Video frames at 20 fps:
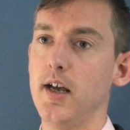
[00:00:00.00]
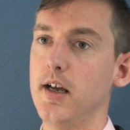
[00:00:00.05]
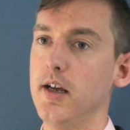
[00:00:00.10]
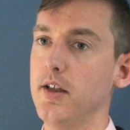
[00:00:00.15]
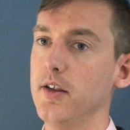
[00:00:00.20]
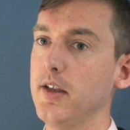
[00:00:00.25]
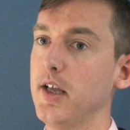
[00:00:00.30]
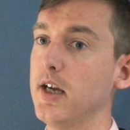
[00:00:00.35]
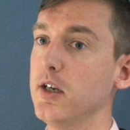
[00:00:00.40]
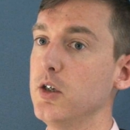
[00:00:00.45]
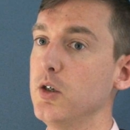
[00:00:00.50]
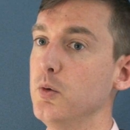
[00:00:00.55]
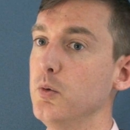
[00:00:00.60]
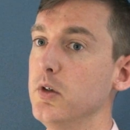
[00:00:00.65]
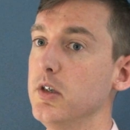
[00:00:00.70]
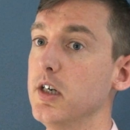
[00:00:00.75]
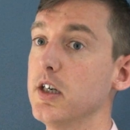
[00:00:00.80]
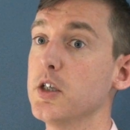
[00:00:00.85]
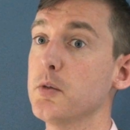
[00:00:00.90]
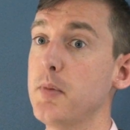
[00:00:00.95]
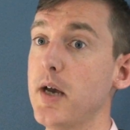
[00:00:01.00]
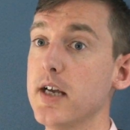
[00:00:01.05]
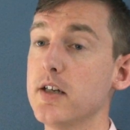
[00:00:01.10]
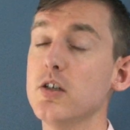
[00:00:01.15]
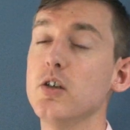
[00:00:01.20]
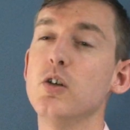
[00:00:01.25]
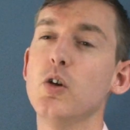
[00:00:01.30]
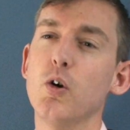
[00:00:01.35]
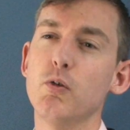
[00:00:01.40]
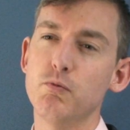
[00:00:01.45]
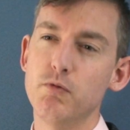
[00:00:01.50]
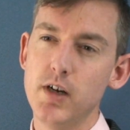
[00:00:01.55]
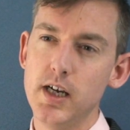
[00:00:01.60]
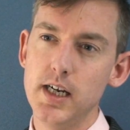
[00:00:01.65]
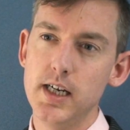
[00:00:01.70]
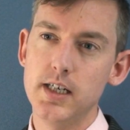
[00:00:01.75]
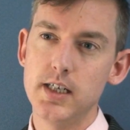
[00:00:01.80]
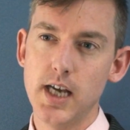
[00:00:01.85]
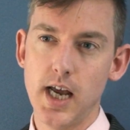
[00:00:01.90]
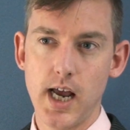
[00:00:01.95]
that you would expect not
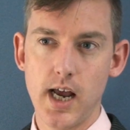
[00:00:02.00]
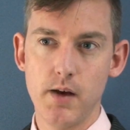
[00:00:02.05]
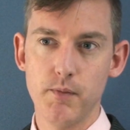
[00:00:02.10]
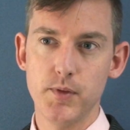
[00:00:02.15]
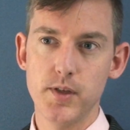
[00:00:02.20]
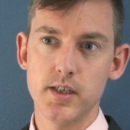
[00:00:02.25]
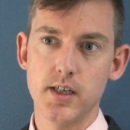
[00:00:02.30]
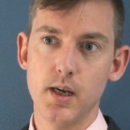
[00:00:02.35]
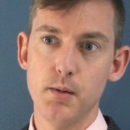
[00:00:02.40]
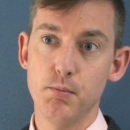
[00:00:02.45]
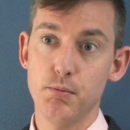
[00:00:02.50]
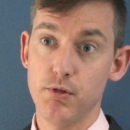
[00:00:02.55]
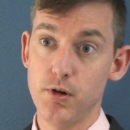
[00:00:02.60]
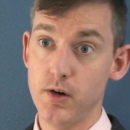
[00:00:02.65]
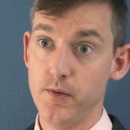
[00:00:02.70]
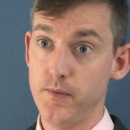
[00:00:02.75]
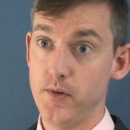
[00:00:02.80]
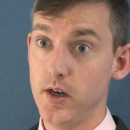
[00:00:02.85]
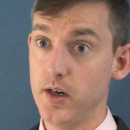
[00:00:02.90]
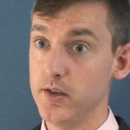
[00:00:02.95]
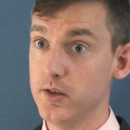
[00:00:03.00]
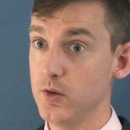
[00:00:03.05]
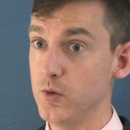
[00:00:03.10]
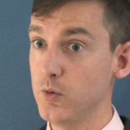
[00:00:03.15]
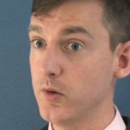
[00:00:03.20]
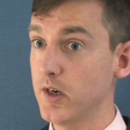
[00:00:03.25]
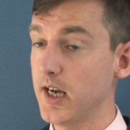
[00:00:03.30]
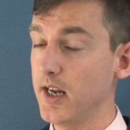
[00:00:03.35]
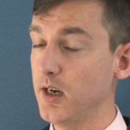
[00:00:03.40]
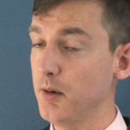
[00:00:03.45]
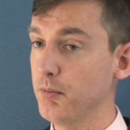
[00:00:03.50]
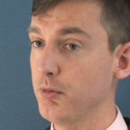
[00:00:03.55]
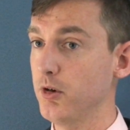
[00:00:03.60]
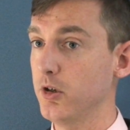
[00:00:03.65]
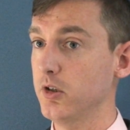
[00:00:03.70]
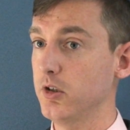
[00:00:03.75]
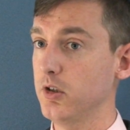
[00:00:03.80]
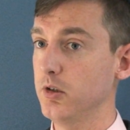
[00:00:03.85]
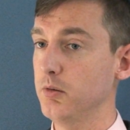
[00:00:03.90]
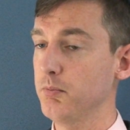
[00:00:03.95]
really to have the same profile as an organic
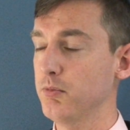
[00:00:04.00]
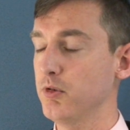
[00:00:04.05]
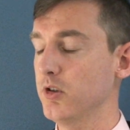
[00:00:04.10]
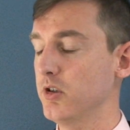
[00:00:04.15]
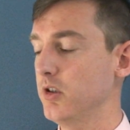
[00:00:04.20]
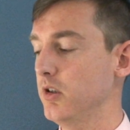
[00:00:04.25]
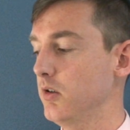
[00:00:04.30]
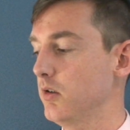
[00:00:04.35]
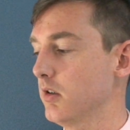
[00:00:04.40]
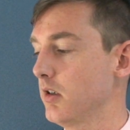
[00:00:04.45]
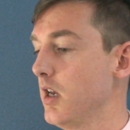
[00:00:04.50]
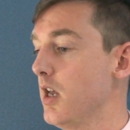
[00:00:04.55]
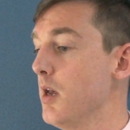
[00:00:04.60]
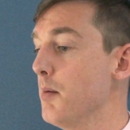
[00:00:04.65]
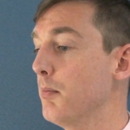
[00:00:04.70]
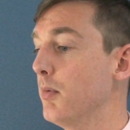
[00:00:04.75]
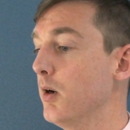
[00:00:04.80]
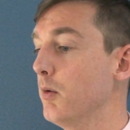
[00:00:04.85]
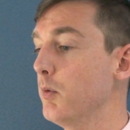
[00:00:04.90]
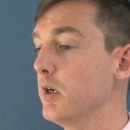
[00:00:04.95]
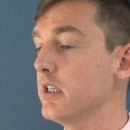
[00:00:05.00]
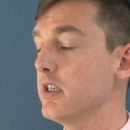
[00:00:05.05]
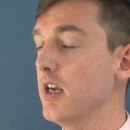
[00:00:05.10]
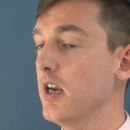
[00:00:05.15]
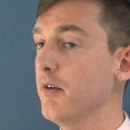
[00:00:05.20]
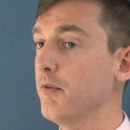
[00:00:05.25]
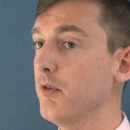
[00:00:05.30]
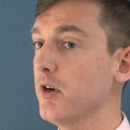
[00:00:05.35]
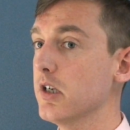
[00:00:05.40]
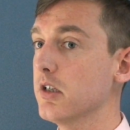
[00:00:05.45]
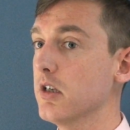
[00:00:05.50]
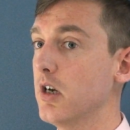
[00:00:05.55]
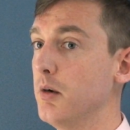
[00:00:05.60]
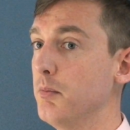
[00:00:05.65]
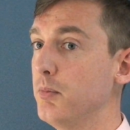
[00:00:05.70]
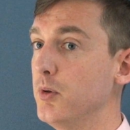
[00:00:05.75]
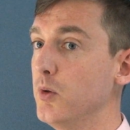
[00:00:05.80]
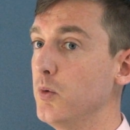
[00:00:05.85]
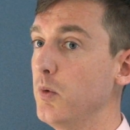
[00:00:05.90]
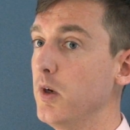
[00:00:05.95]
produce. But we're seeing, for
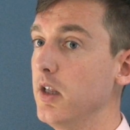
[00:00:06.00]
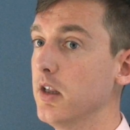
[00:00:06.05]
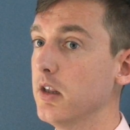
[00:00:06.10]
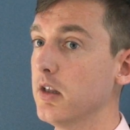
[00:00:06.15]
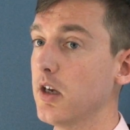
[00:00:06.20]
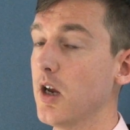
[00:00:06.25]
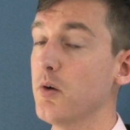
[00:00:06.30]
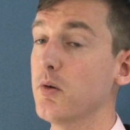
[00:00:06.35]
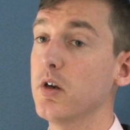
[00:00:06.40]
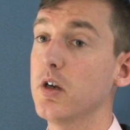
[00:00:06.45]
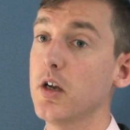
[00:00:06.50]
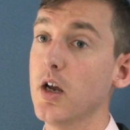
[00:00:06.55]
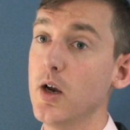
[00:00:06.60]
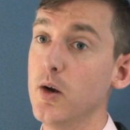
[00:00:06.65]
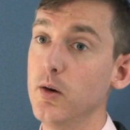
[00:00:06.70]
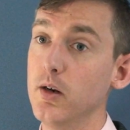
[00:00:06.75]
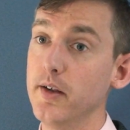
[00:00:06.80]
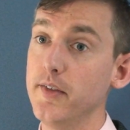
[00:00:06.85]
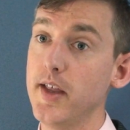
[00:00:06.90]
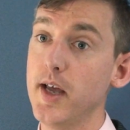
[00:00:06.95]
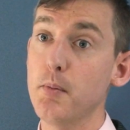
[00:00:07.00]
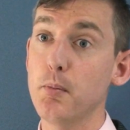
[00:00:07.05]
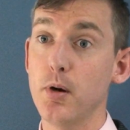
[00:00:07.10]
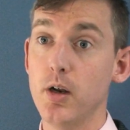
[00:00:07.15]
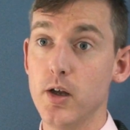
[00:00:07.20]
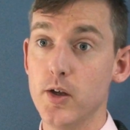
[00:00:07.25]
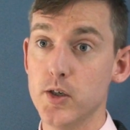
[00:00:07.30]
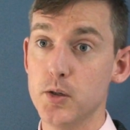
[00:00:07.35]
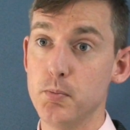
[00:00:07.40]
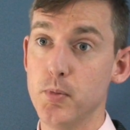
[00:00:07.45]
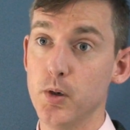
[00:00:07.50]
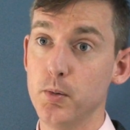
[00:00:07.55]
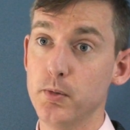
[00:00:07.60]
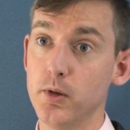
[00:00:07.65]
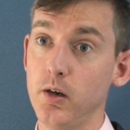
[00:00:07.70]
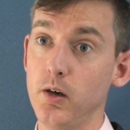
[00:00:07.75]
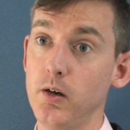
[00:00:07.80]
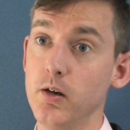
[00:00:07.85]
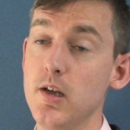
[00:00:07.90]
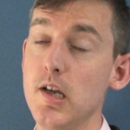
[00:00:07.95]
example, with Coca-Cola, their plant
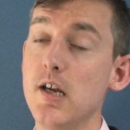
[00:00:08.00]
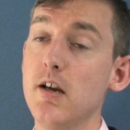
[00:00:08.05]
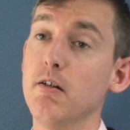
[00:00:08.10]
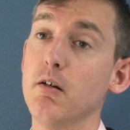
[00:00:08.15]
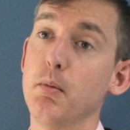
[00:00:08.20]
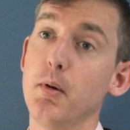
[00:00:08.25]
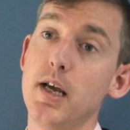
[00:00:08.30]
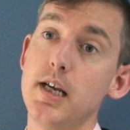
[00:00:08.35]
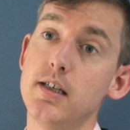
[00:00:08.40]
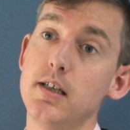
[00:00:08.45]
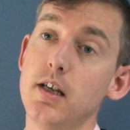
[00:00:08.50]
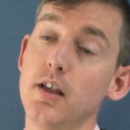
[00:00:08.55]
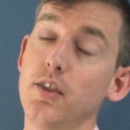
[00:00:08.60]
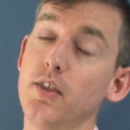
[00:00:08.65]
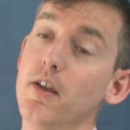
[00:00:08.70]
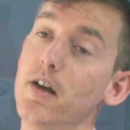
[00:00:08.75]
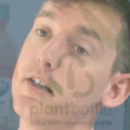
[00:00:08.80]
bottle, replacing